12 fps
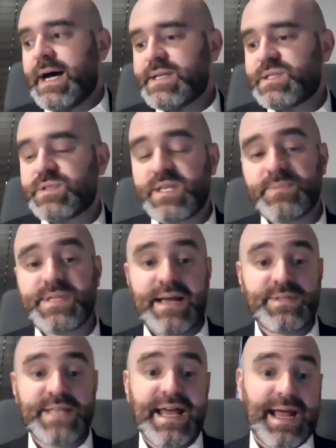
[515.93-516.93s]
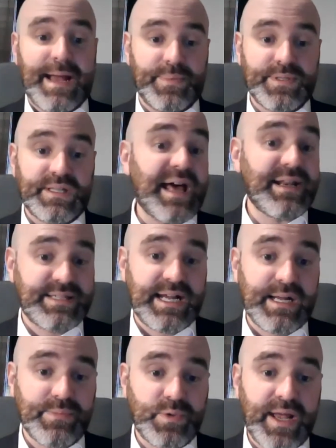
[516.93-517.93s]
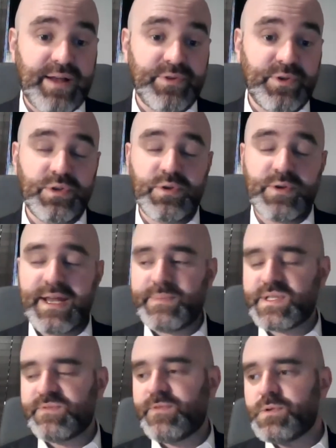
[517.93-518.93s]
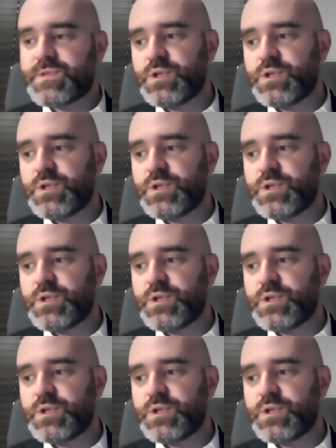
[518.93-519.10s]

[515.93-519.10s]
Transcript: So sometimes that happens. A lot of times we have unanimous votes.